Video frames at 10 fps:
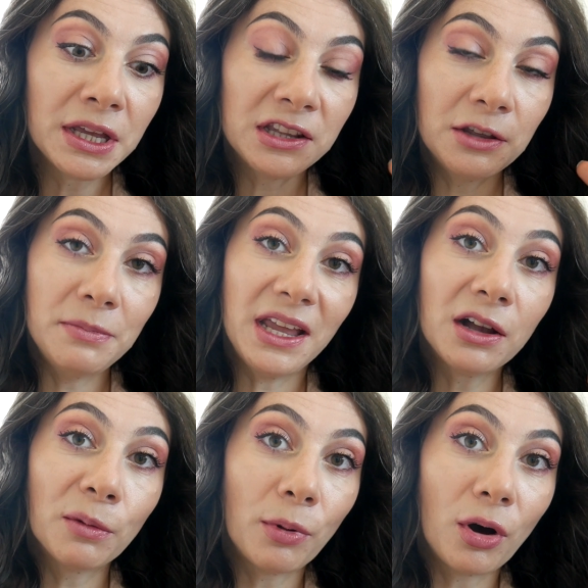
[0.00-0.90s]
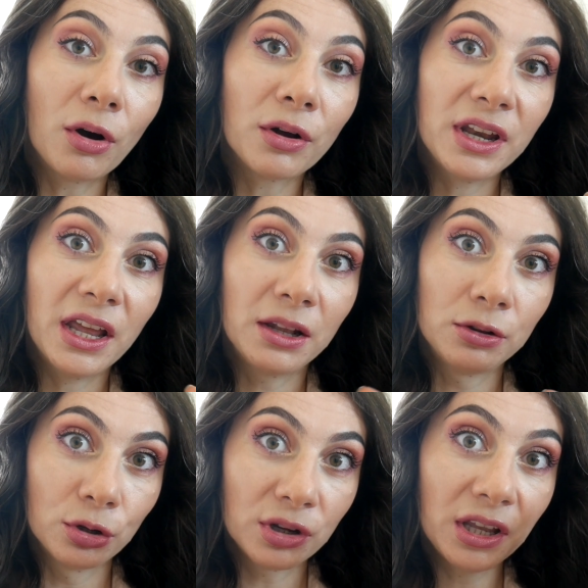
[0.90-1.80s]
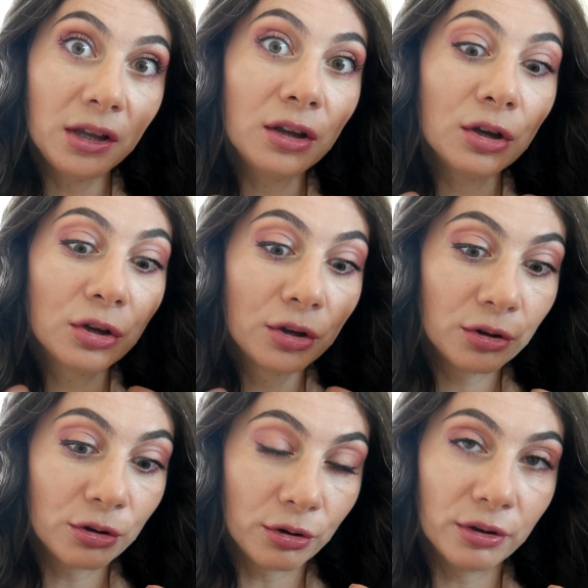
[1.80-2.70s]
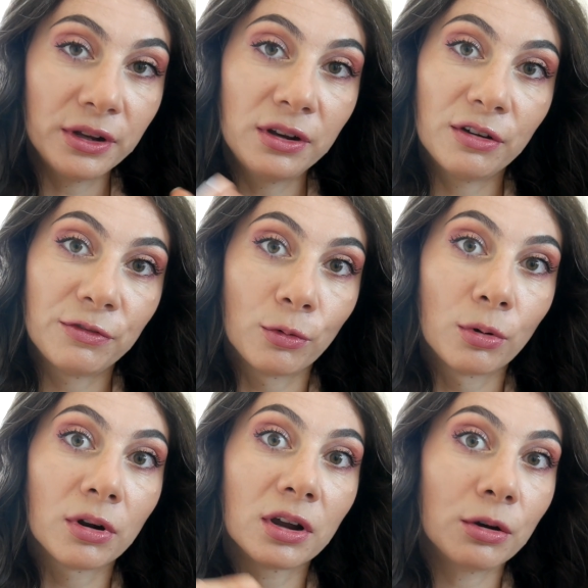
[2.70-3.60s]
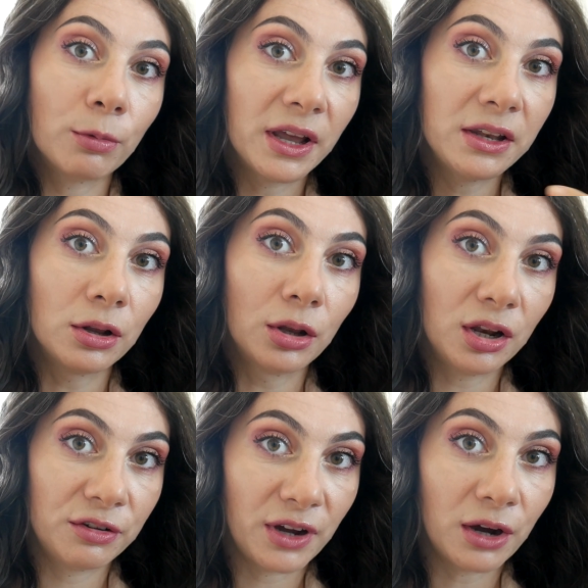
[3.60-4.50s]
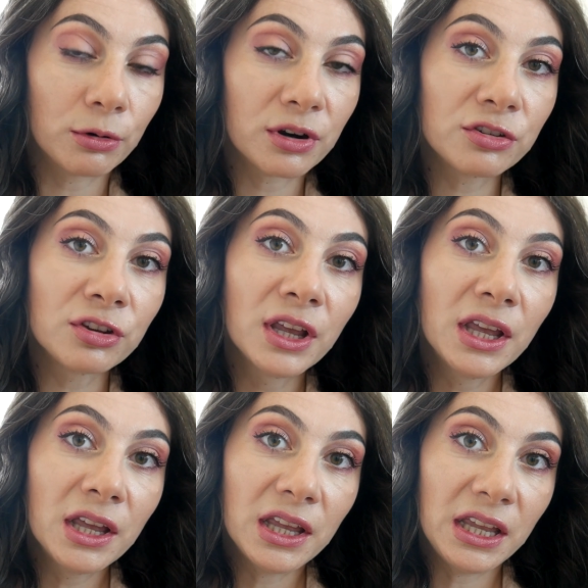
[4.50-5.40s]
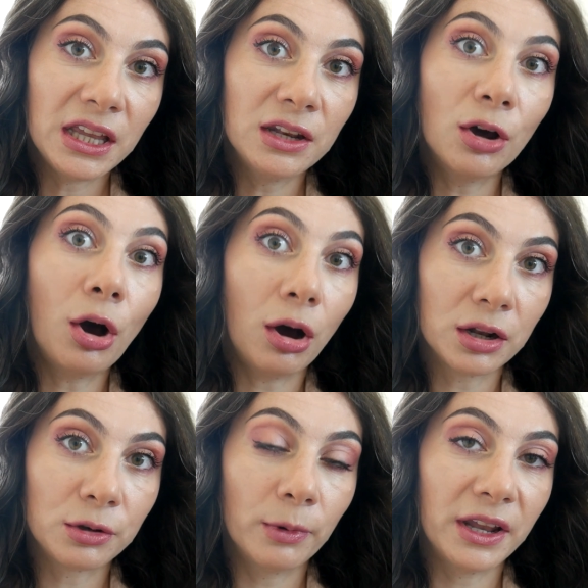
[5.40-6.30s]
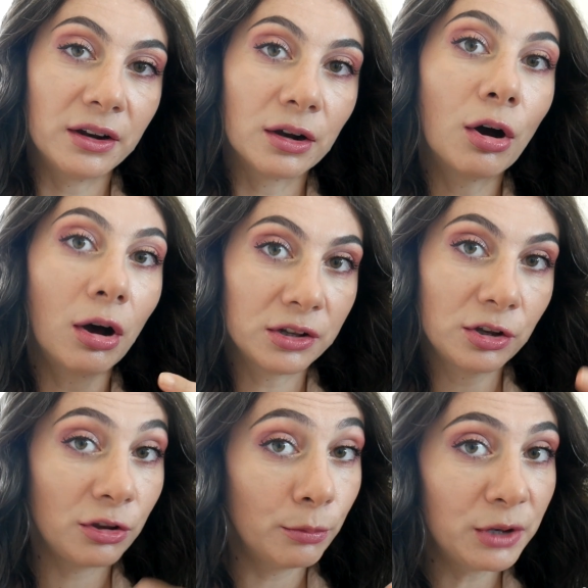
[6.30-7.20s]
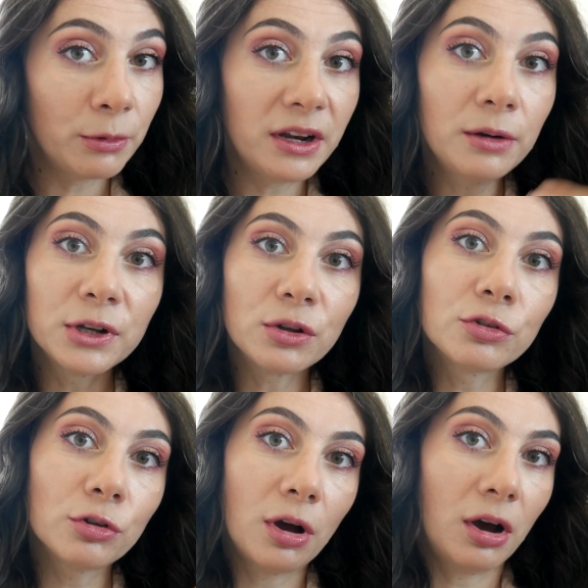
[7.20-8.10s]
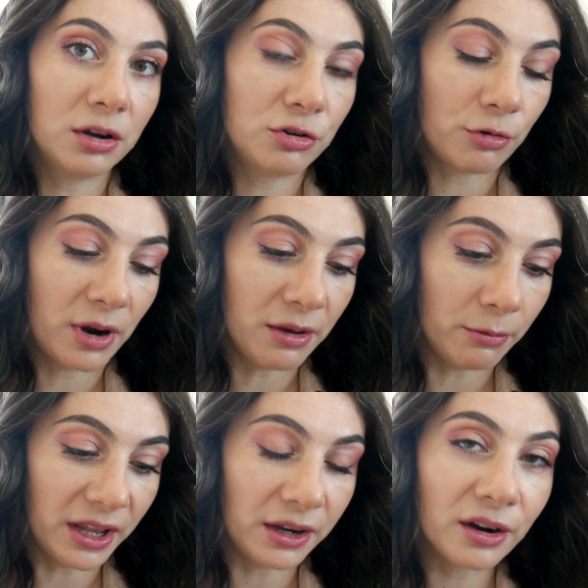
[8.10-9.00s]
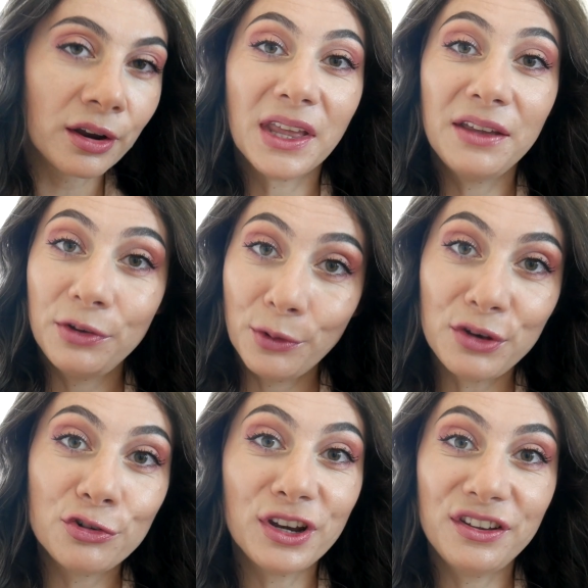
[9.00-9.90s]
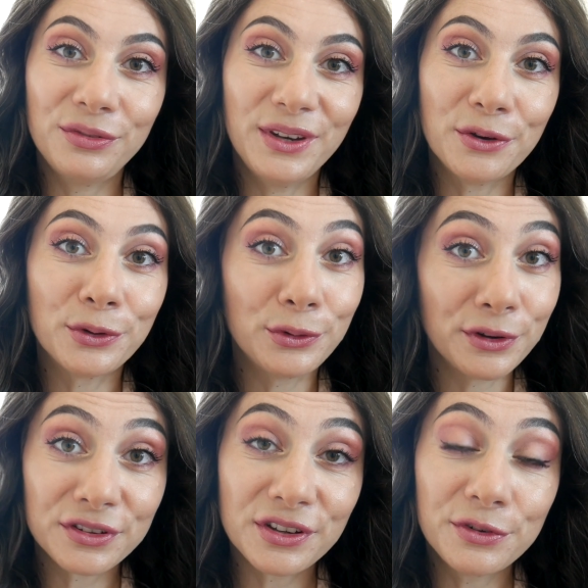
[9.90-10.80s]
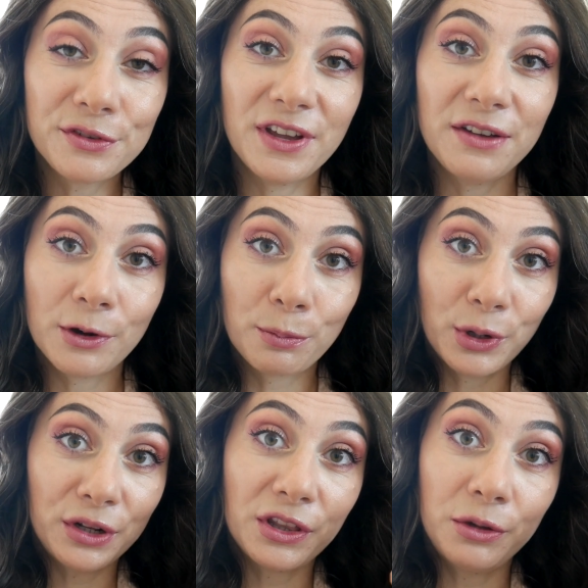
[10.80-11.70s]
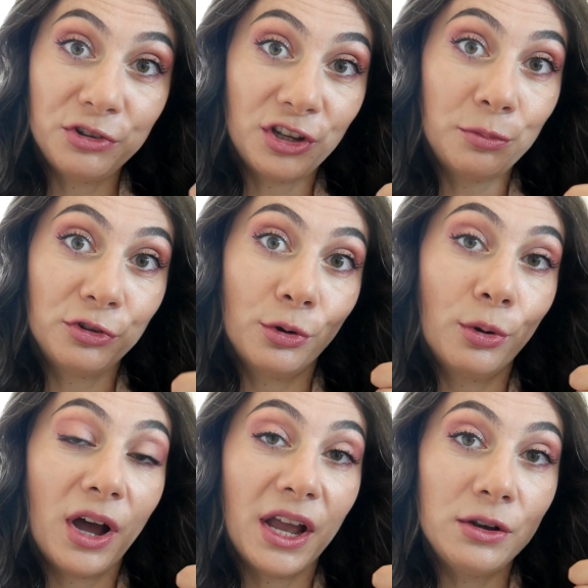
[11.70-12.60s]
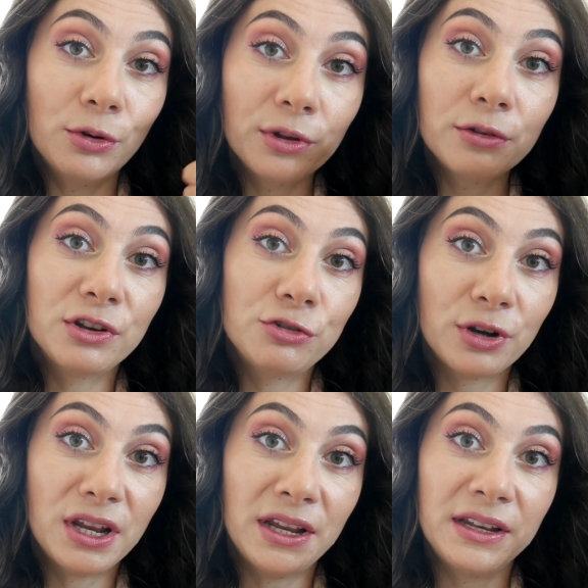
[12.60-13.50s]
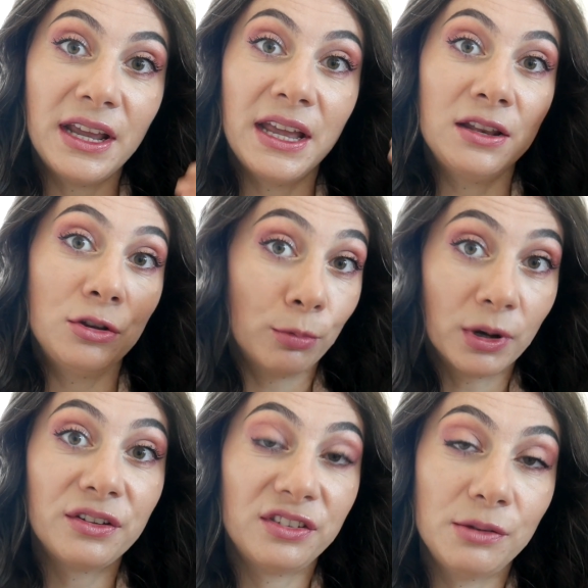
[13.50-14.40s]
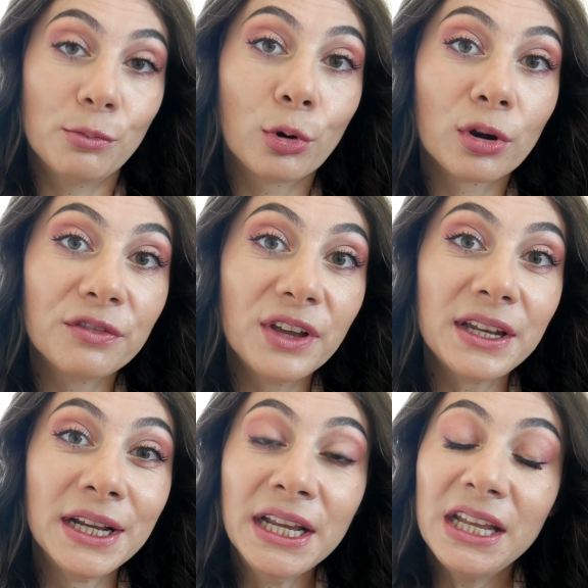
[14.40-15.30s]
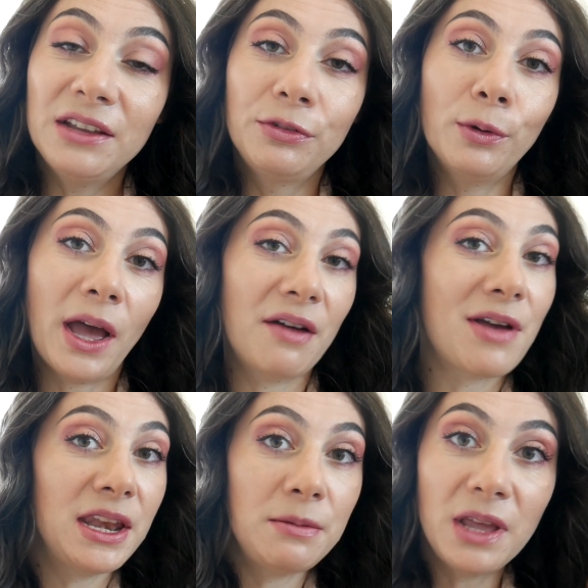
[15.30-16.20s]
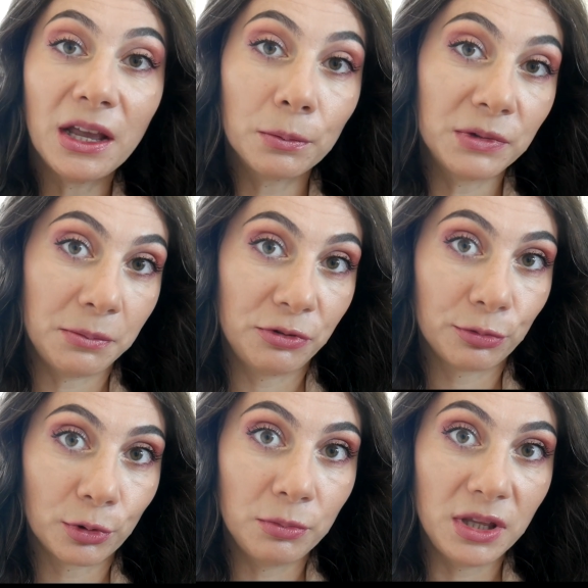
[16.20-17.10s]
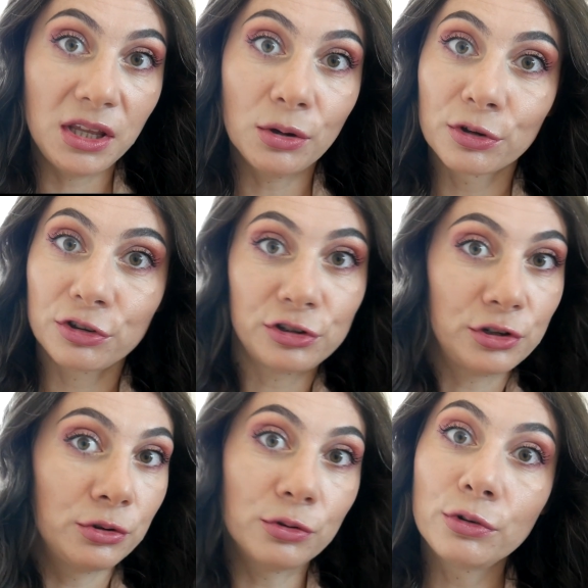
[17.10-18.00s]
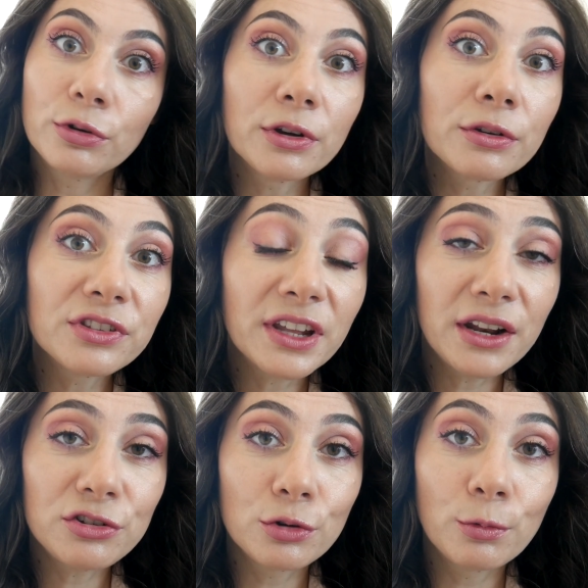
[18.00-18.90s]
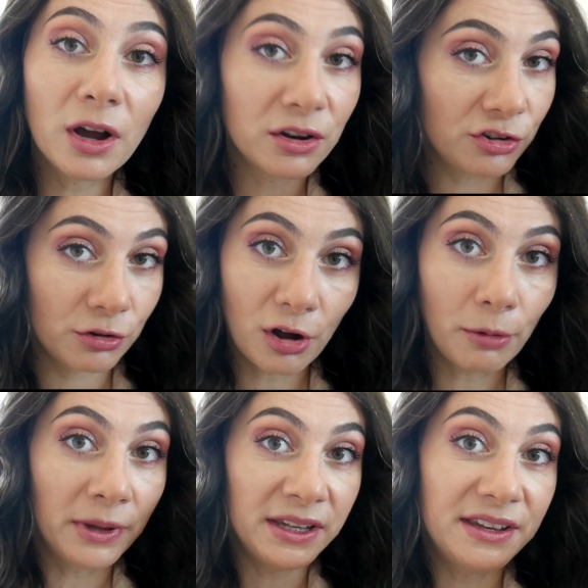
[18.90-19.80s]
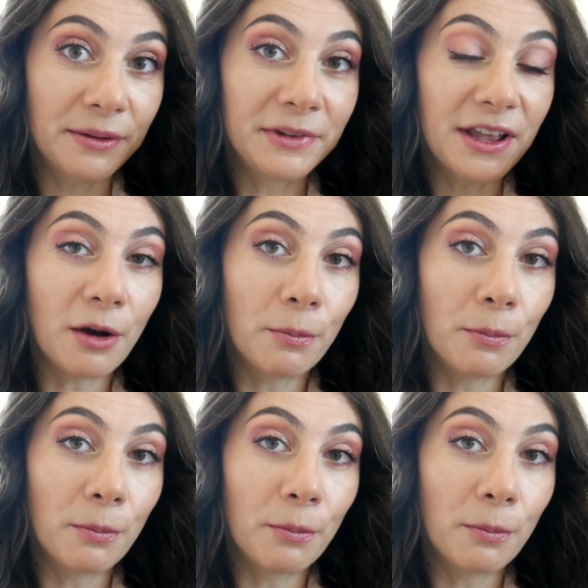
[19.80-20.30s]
the makeup on and looking good for quite a lot of hours in hot weather, hot humid weather, but also hot dry weather. If you enjoyed this video, do yourself a favor, put a thumbs up so I know you enjoy it and you want to see more of it. If you have any makeup tips for me or certain tutorials that I should watch, comment them down